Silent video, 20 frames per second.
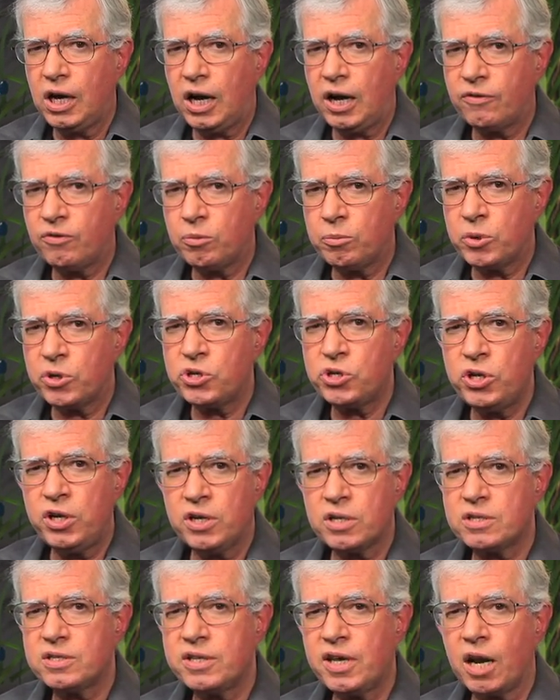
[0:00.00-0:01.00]
are for
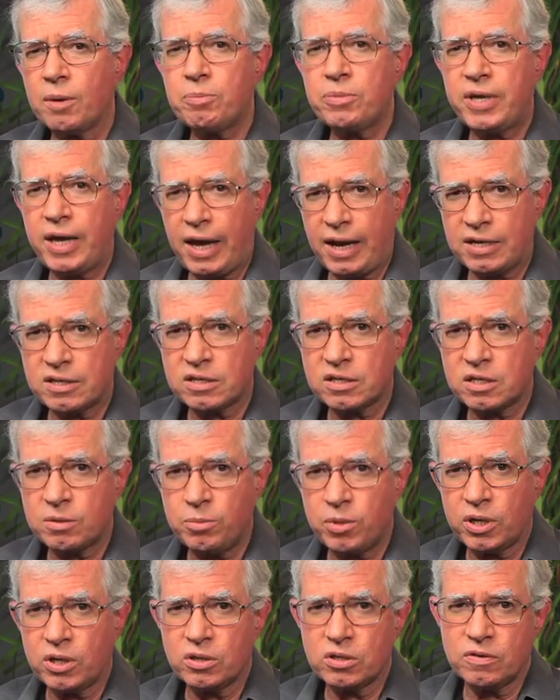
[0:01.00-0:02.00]
machinist setup tasks,
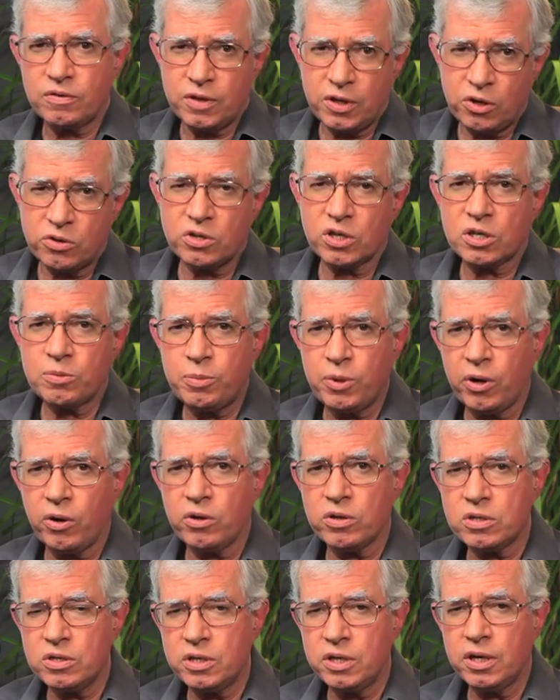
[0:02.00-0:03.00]
because of years
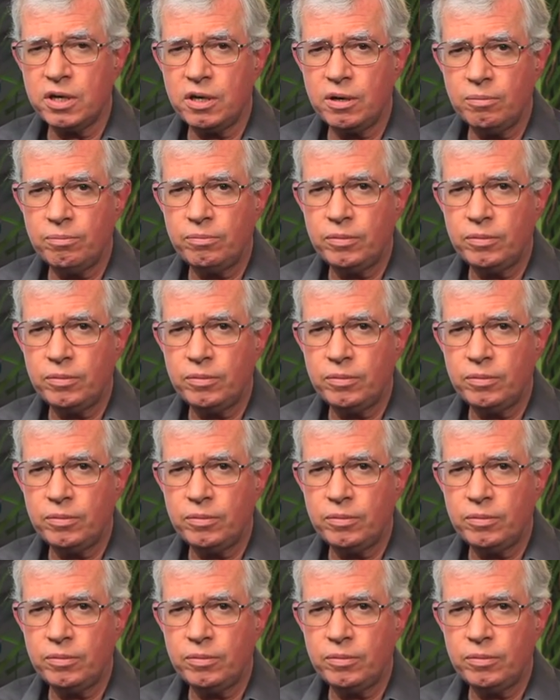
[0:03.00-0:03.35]
experience needed.